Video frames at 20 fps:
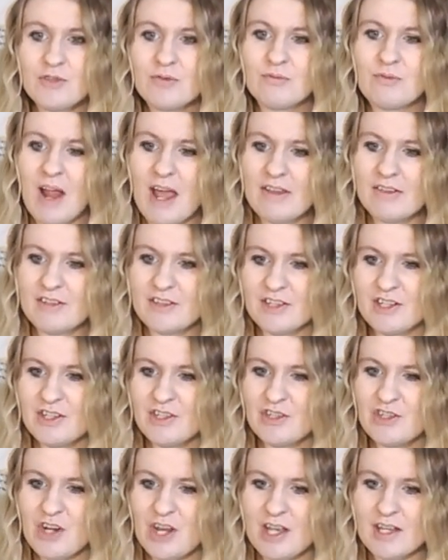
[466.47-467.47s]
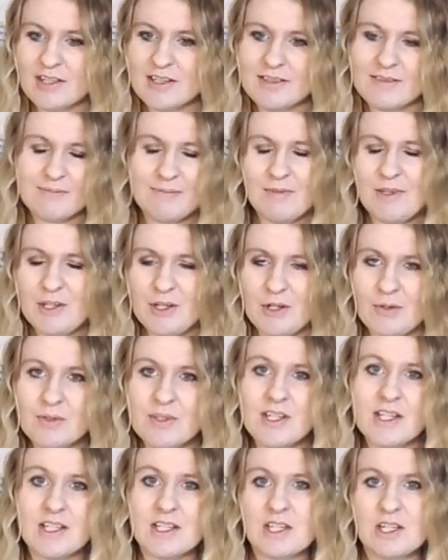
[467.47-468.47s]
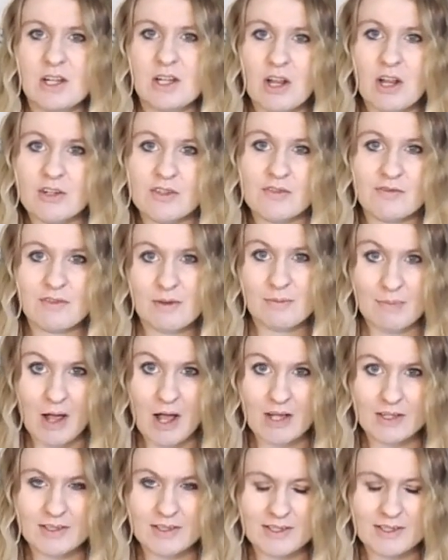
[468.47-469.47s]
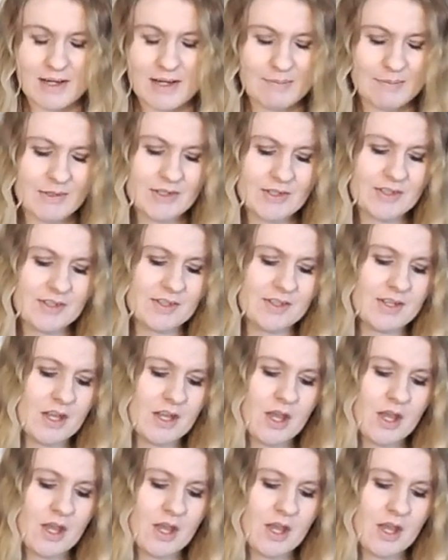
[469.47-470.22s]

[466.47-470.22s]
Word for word: rather than just, you know, $60 for a box of diapers.